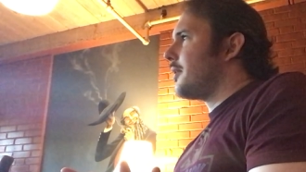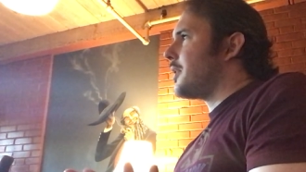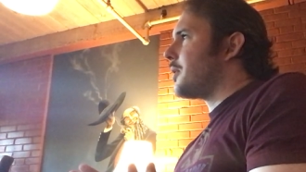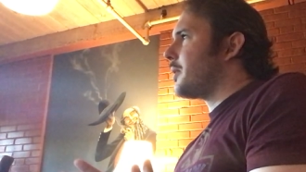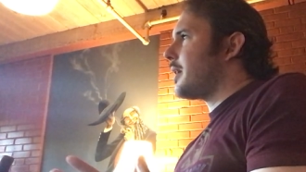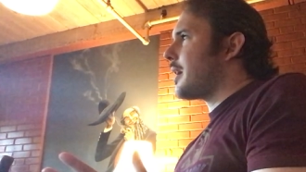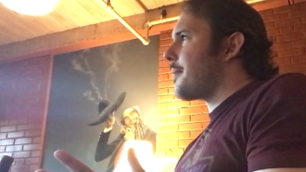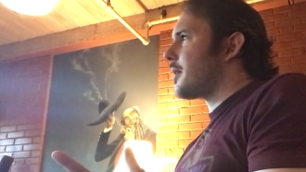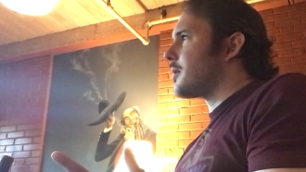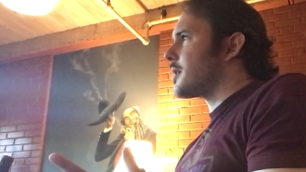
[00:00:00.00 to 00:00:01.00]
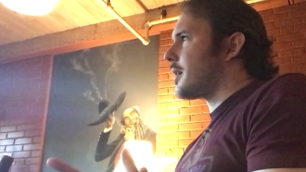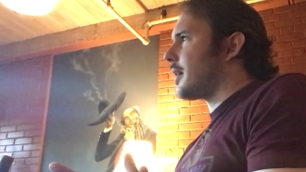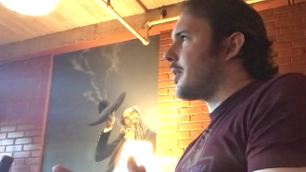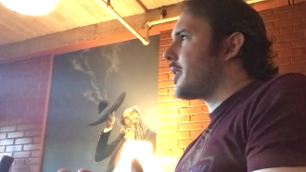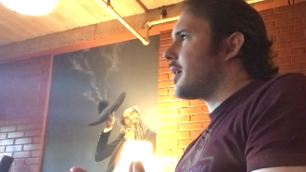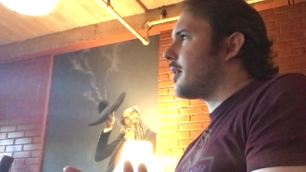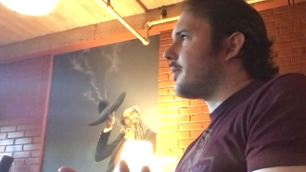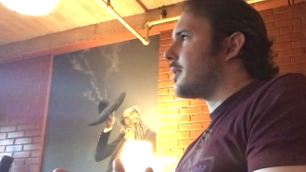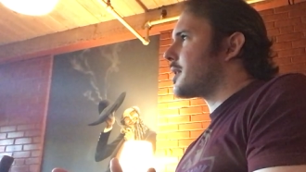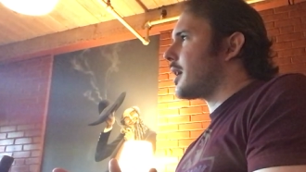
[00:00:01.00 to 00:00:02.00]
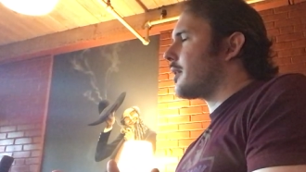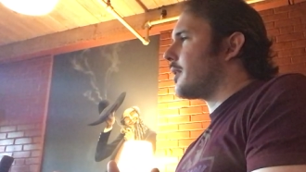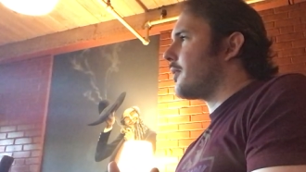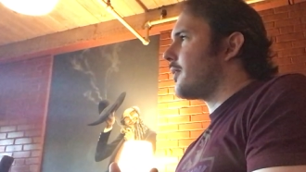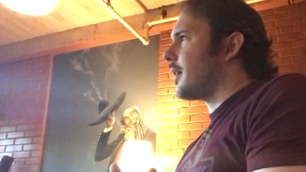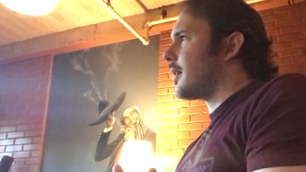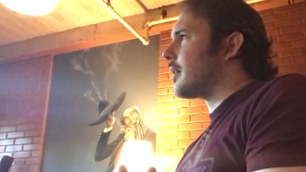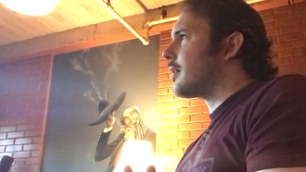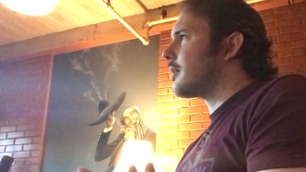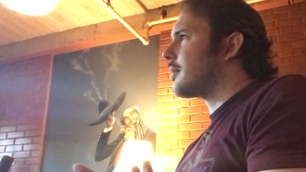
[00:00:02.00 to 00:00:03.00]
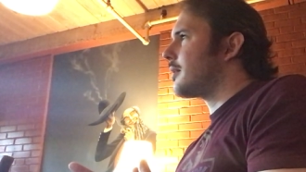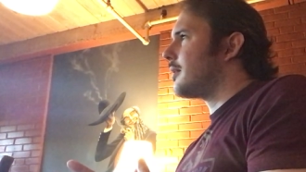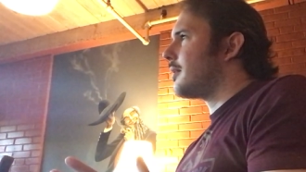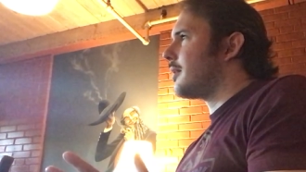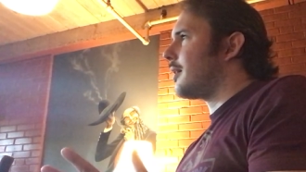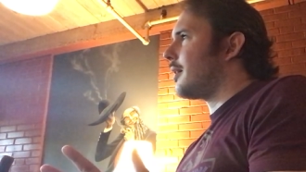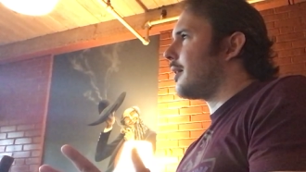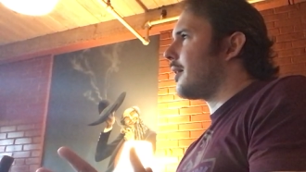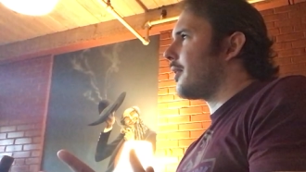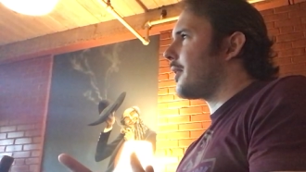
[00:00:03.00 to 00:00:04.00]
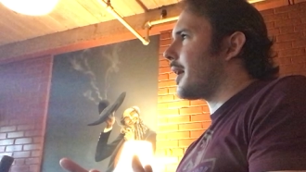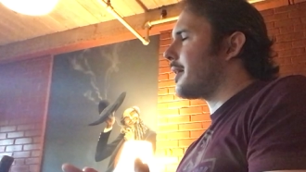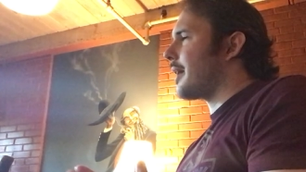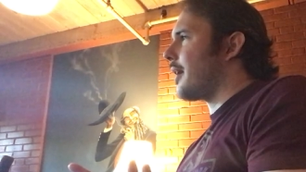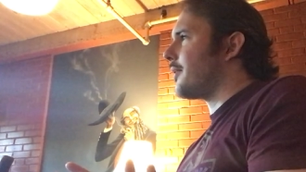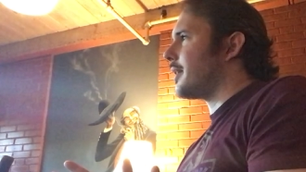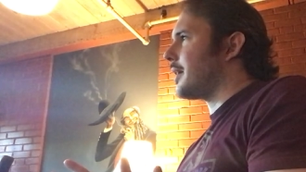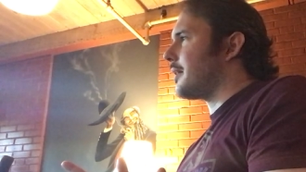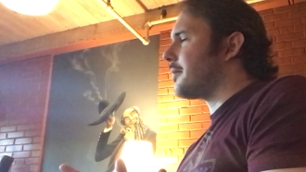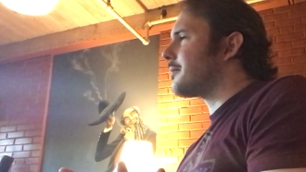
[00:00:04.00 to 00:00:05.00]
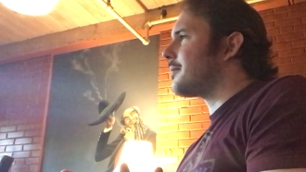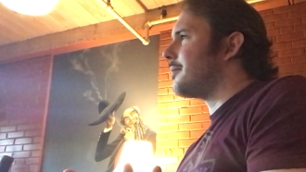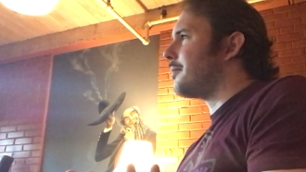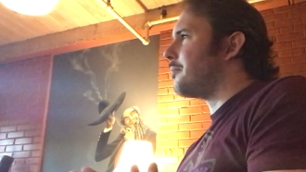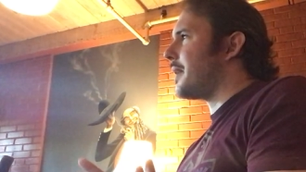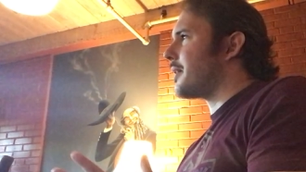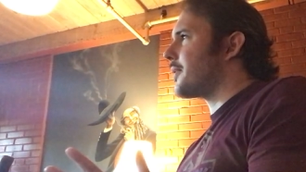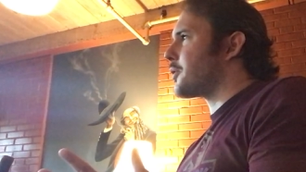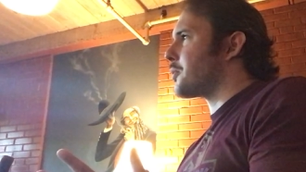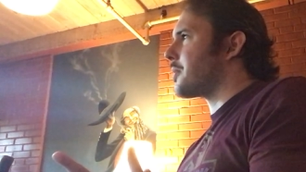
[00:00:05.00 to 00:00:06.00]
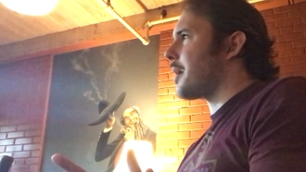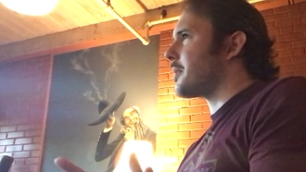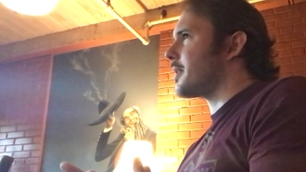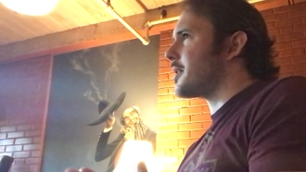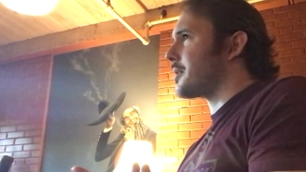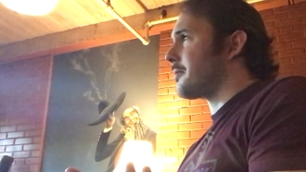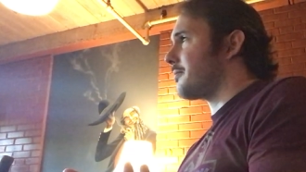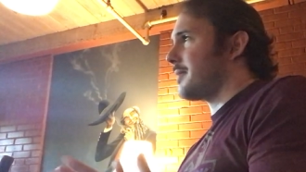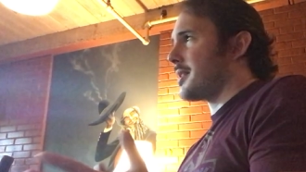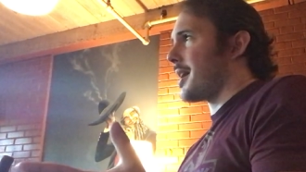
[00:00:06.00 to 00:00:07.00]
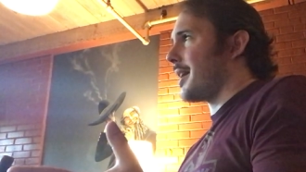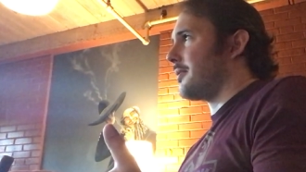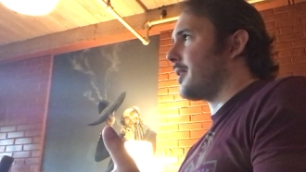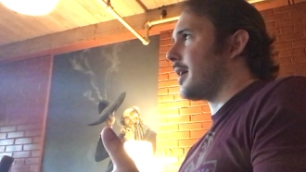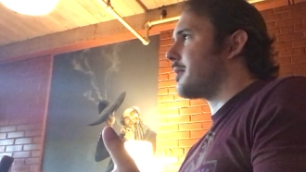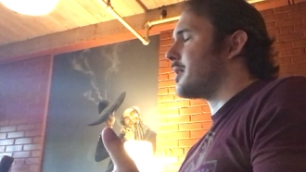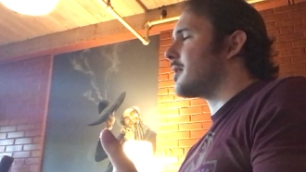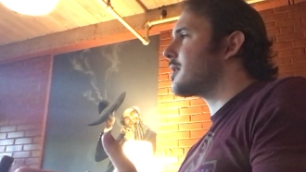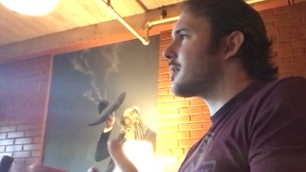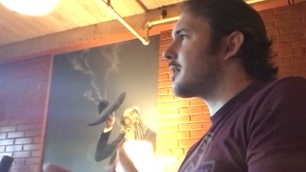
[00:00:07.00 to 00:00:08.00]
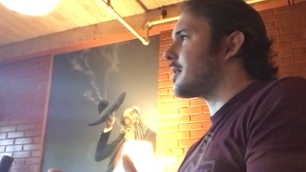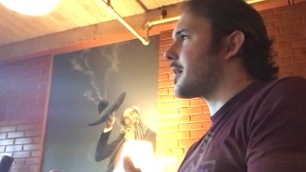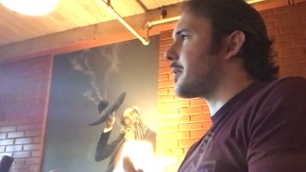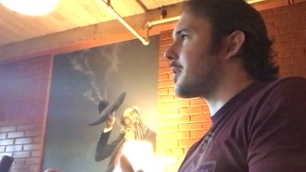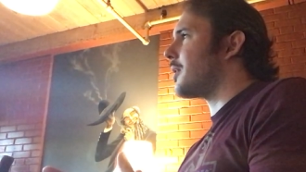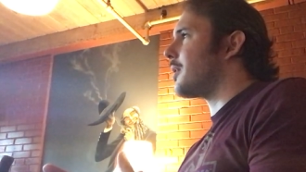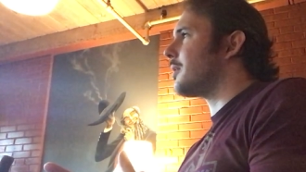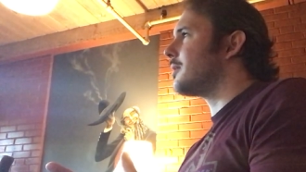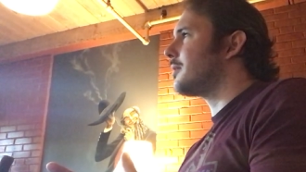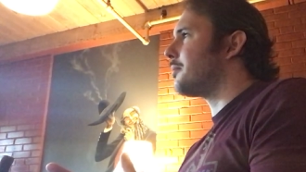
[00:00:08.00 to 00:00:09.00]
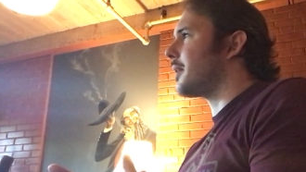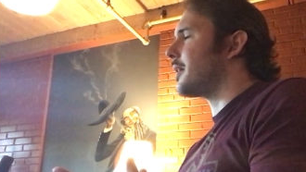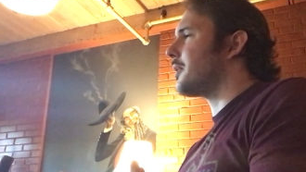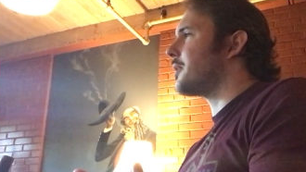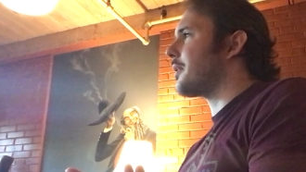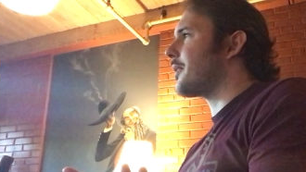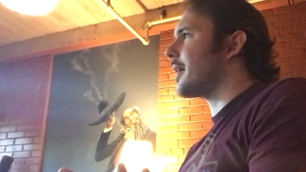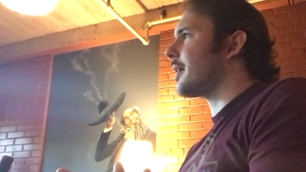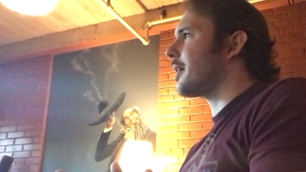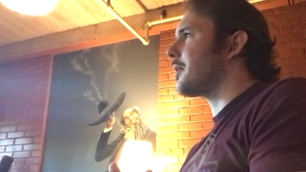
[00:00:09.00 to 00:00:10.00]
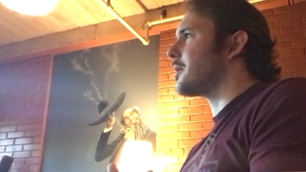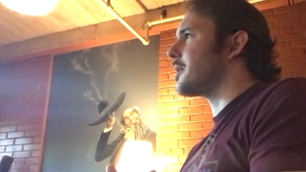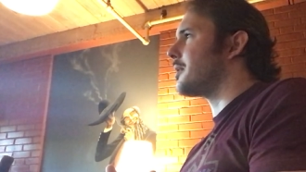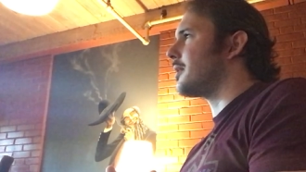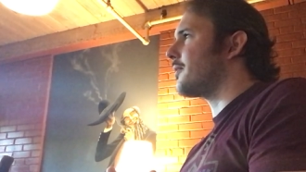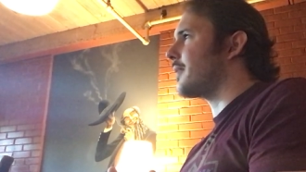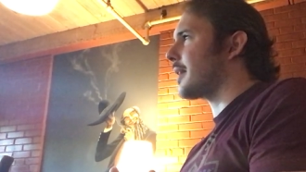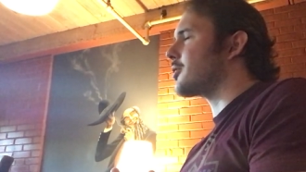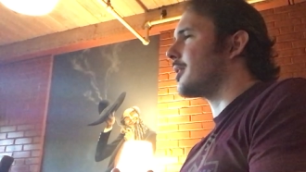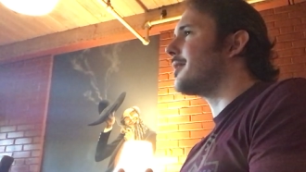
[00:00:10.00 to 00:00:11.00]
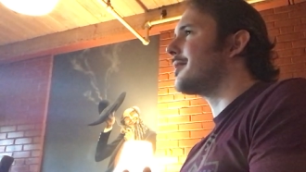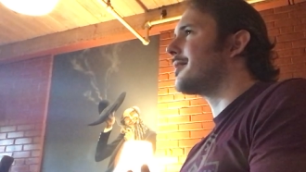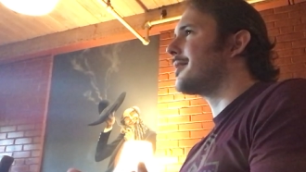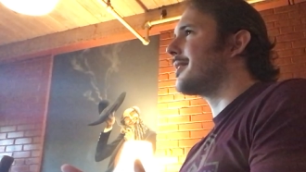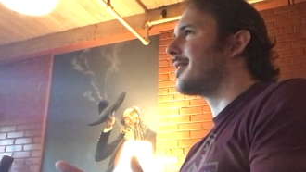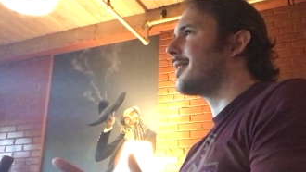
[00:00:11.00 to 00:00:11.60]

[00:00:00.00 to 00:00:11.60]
the only chemicals that I can think of inside of a fig that have any beneficial properties are it's high in vitamins, as I recall, but I don't know if that kills an infection.